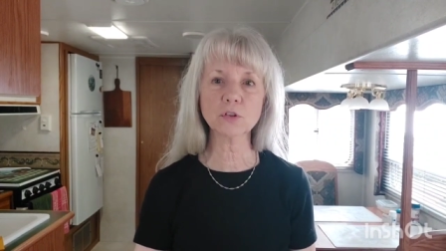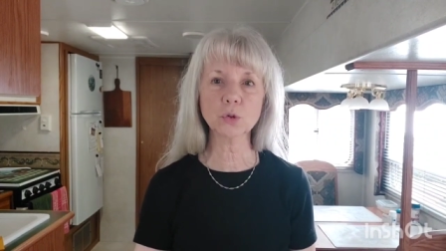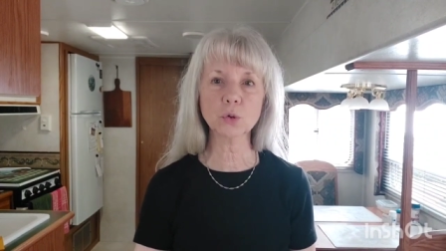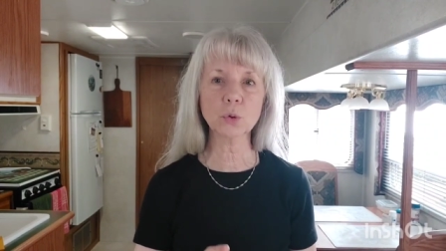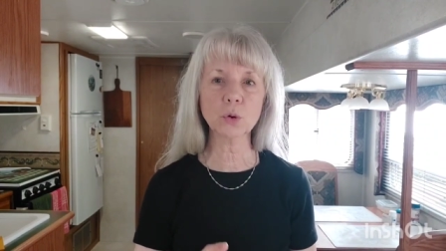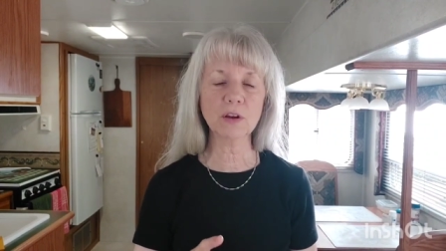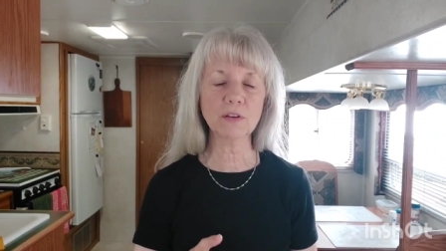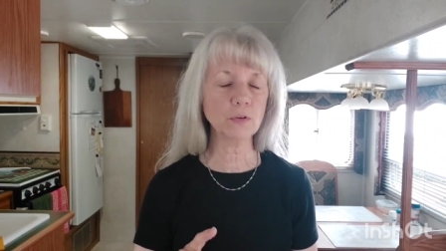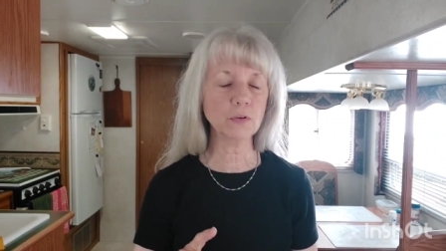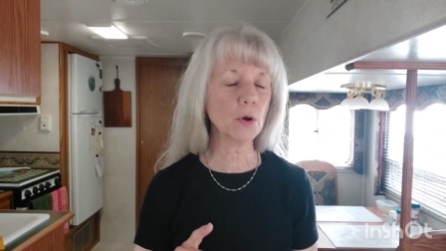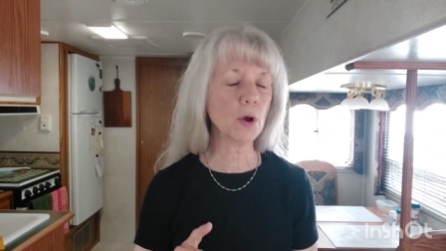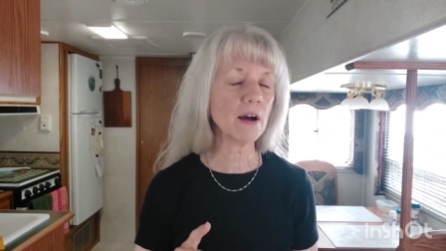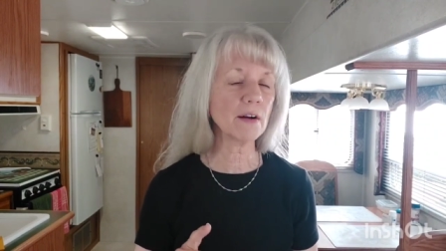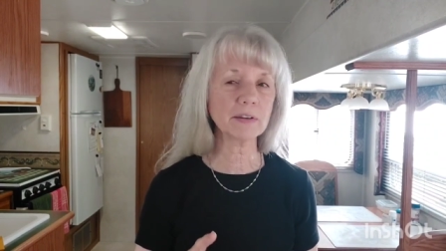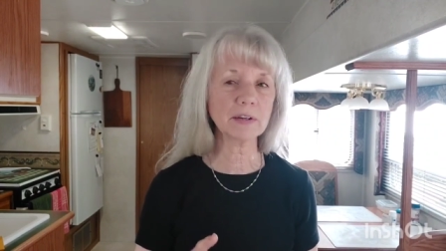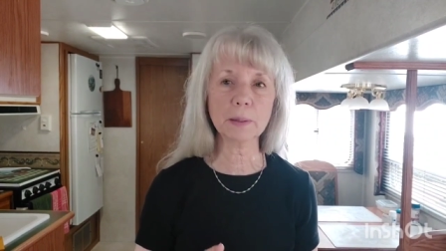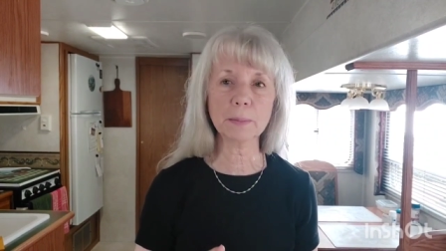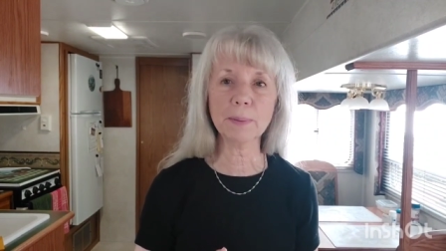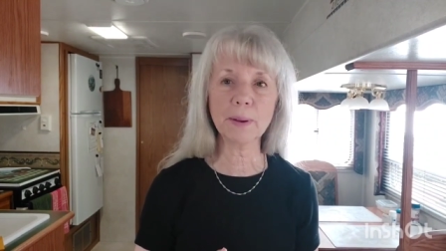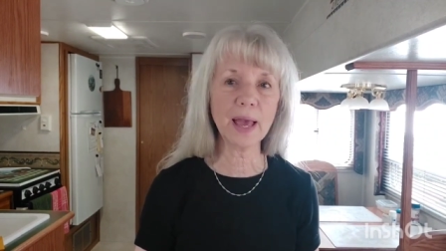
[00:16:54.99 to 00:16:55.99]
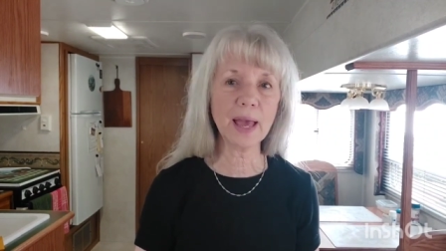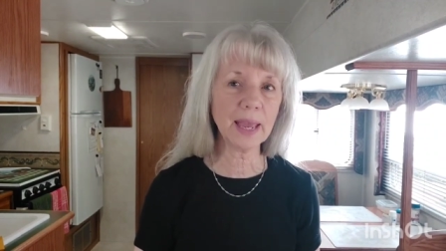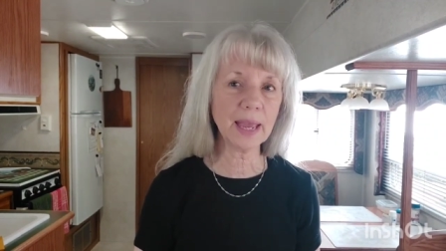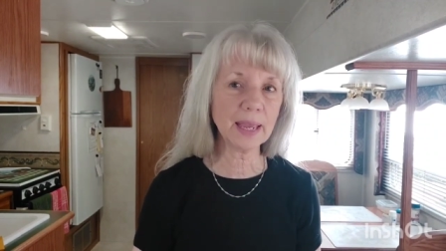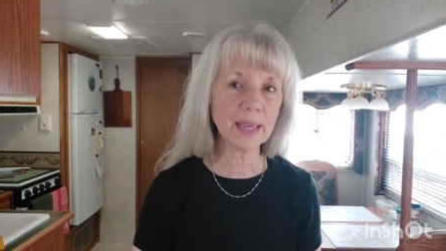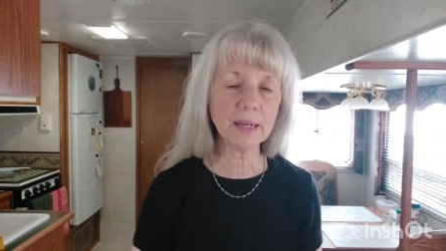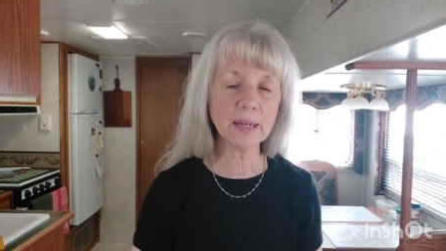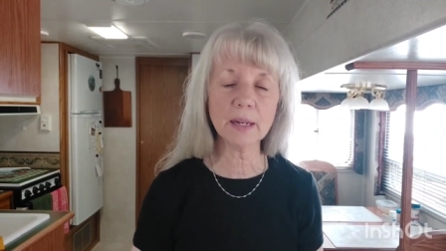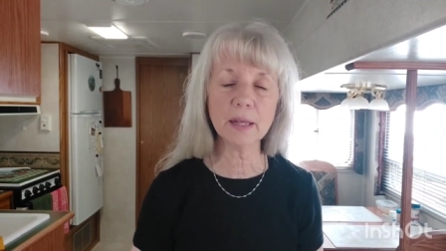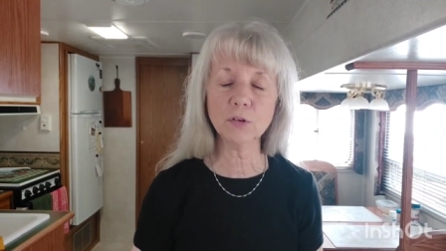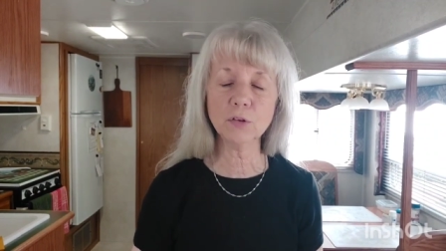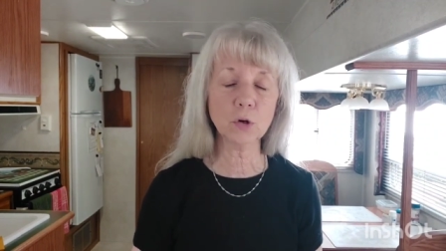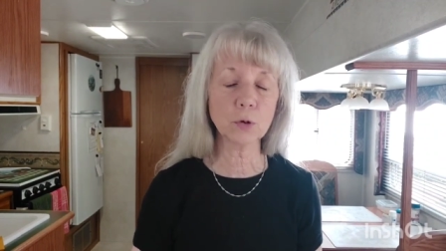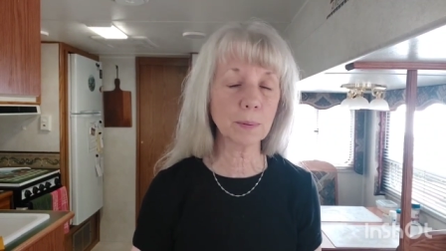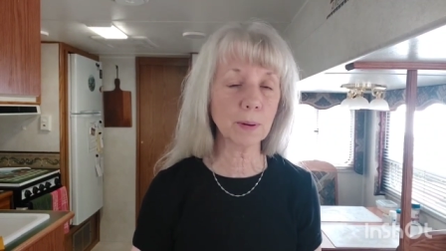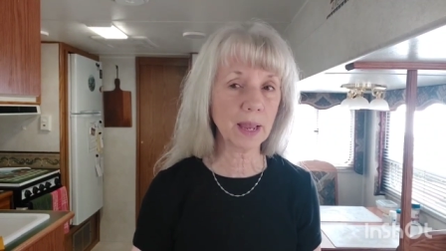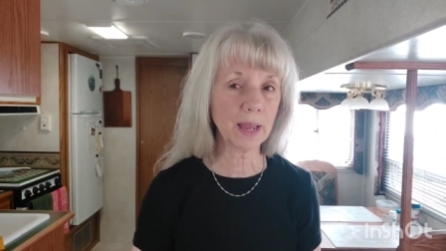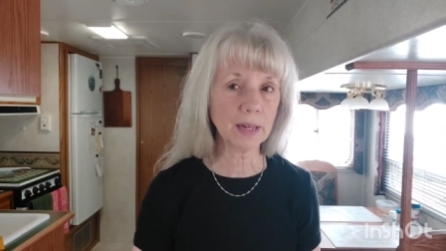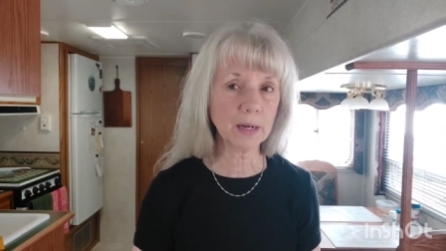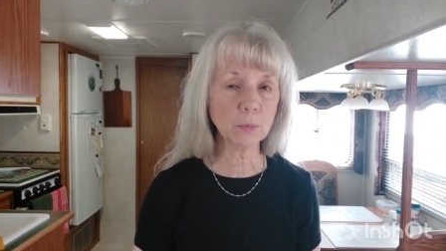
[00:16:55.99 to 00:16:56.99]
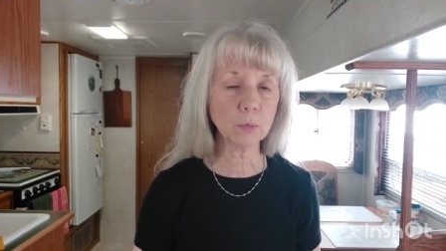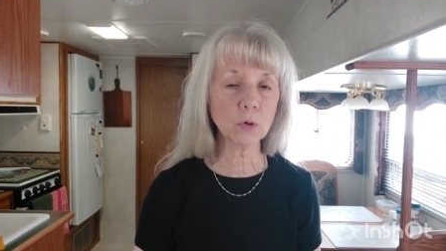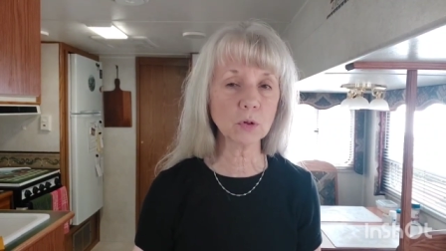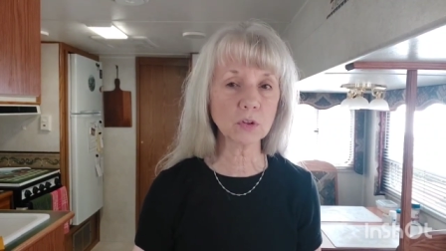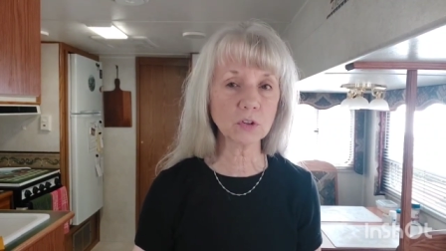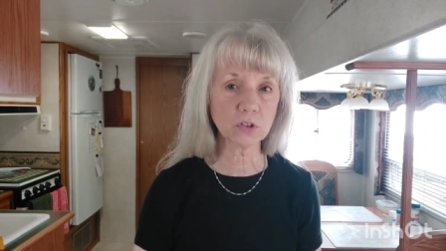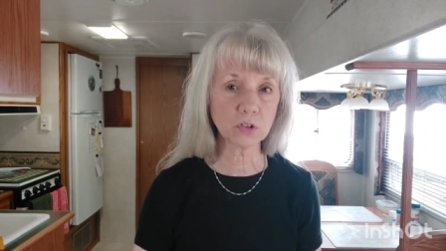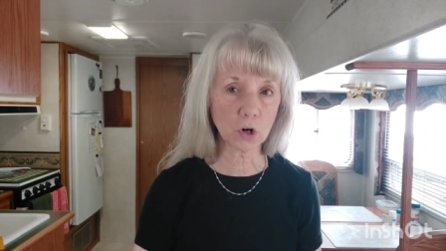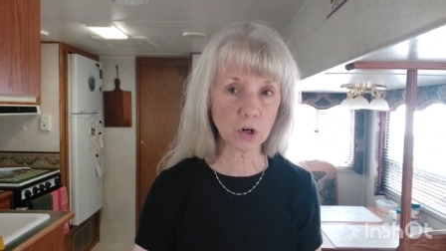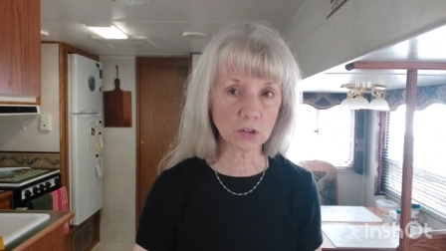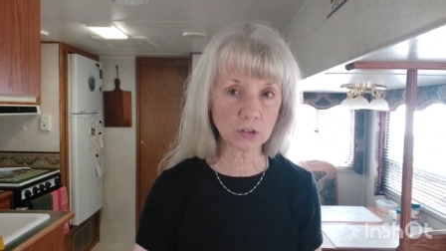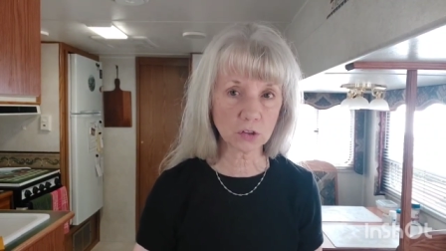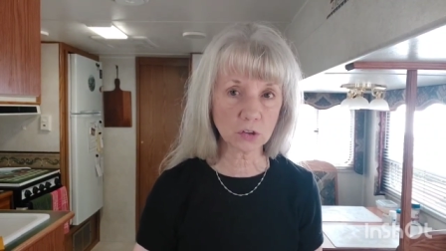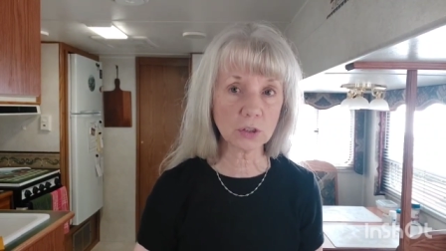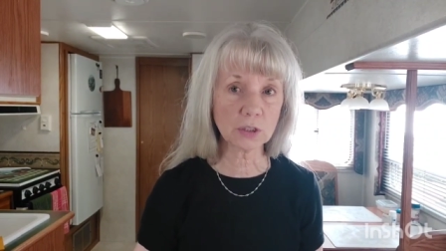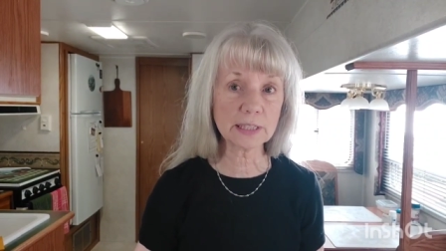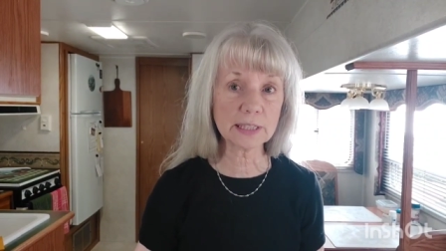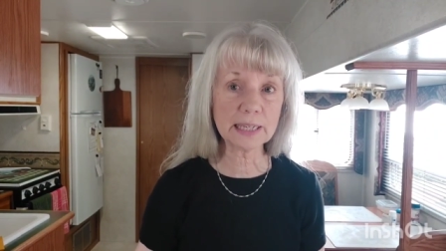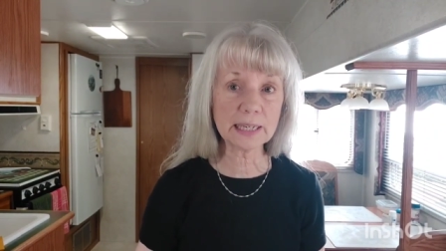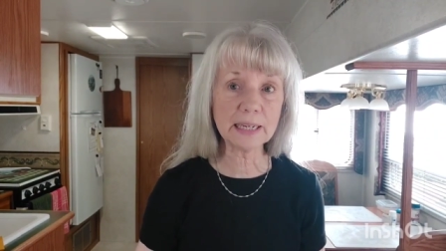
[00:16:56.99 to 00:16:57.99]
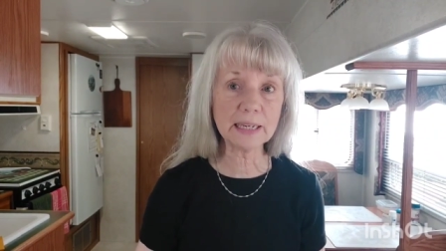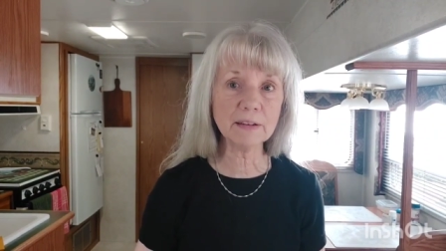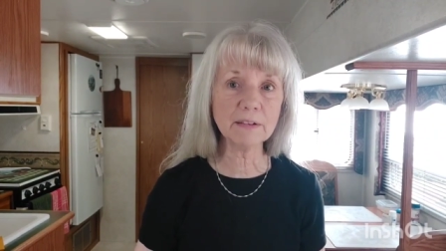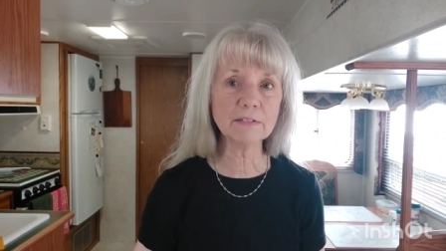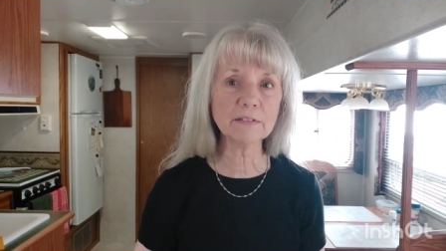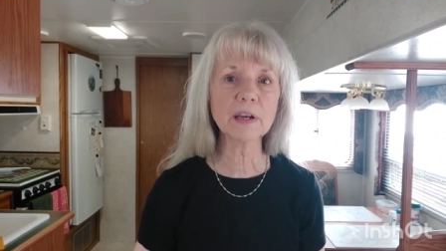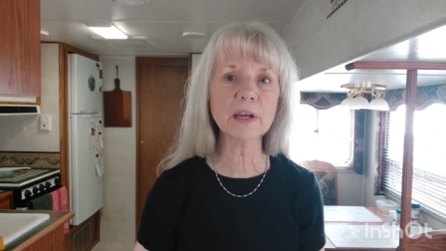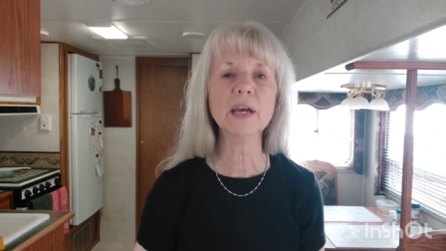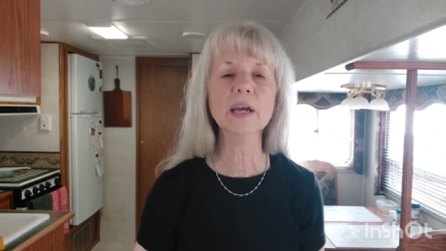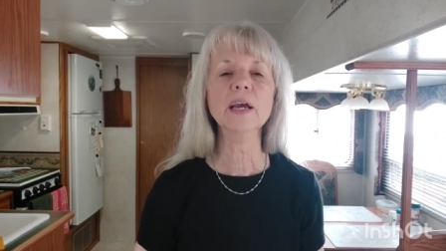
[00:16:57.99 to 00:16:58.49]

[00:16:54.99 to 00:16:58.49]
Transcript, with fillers: You, if you have any pain, your pain will start to leave.